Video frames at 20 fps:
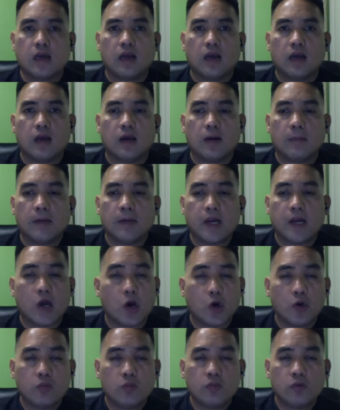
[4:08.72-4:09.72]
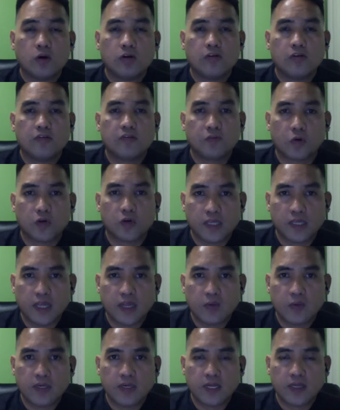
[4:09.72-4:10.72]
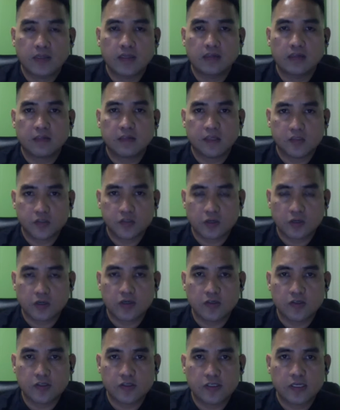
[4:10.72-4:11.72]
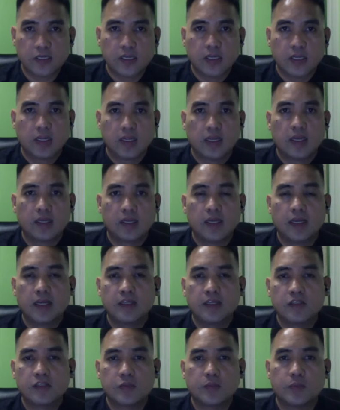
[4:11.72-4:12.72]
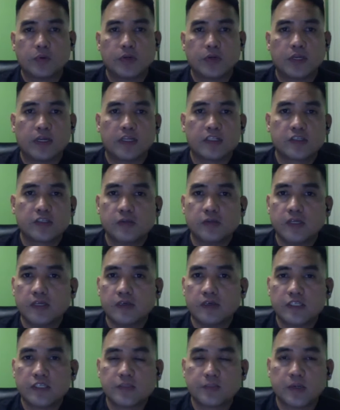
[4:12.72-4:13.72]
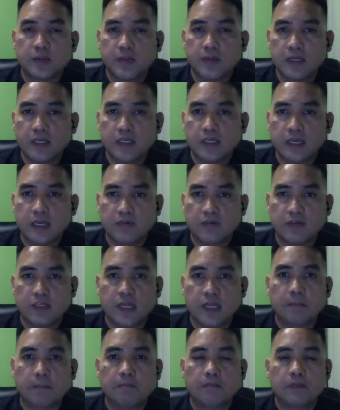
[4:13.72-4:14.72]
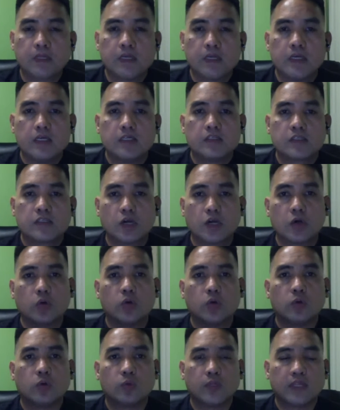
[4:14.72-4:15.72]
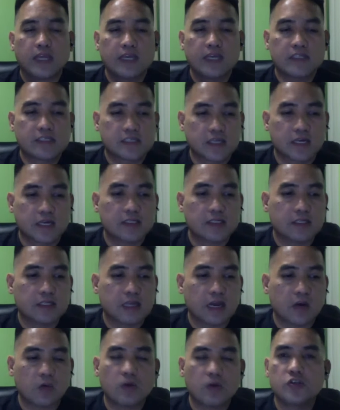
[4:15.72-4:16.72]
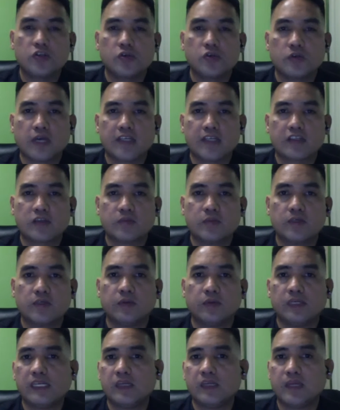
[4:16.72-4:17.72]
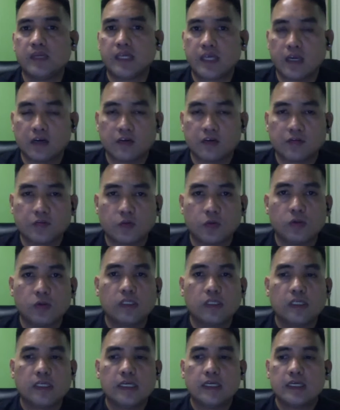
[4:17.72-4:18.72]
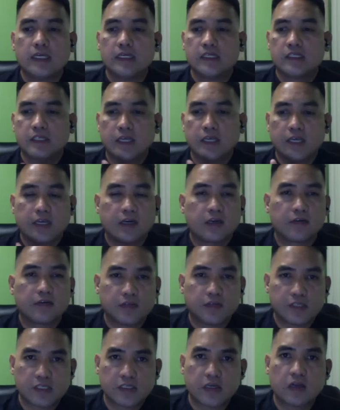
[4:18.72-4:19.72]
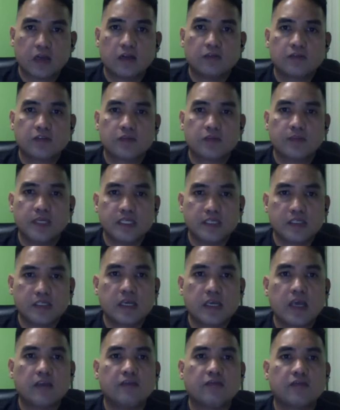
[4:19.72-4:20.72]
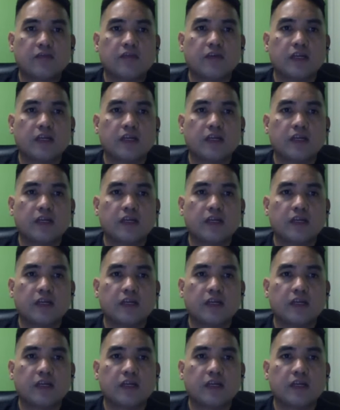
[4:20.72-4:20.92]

at home on the fourth day when I got discharged, and I had to put it at 2 liters per minute every day. So with that said, I want you guys to be careful, take care of yourselves, be safe,